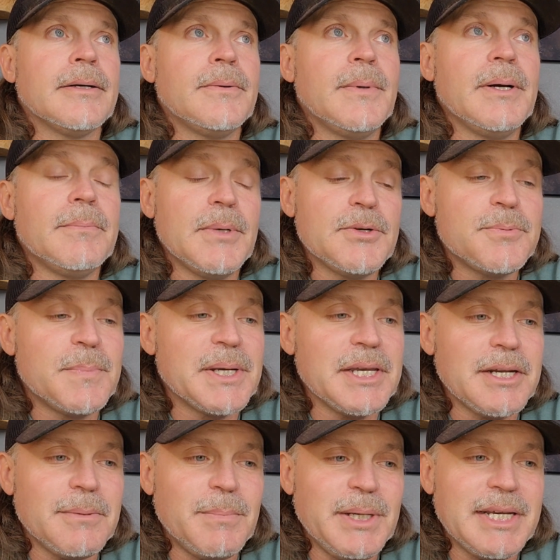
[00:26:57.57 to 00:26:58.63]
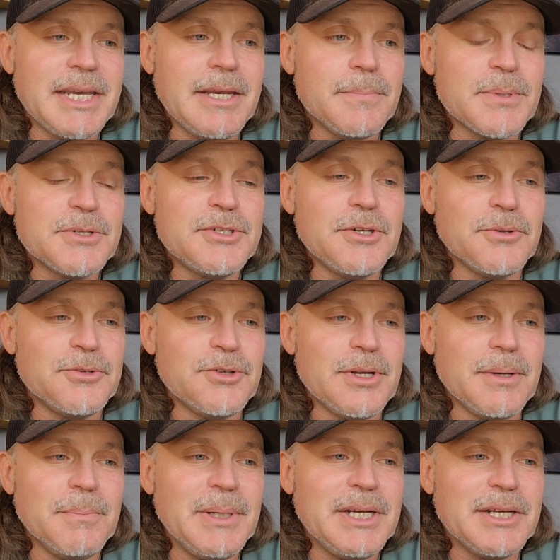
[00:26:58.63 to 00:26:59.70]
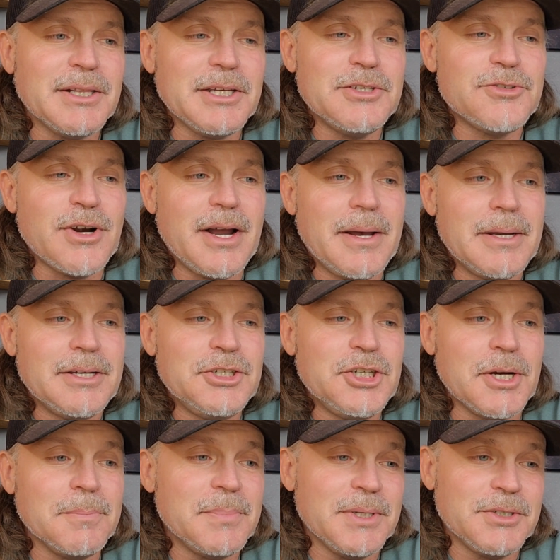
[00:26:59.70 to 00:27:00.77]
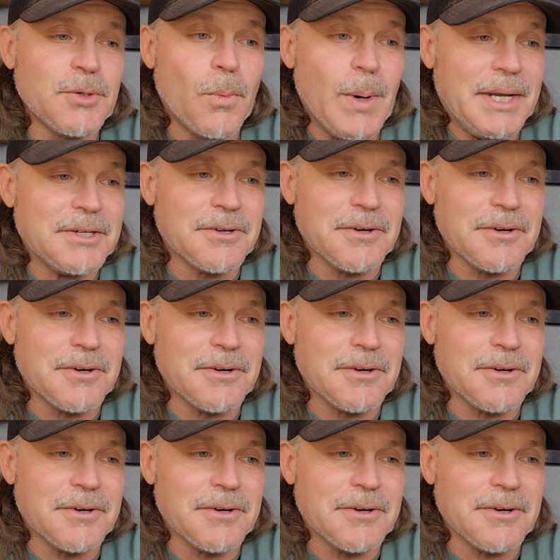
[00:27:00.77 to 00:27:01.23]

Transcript: Well, most beginning beekeepers don't immediately jump into wet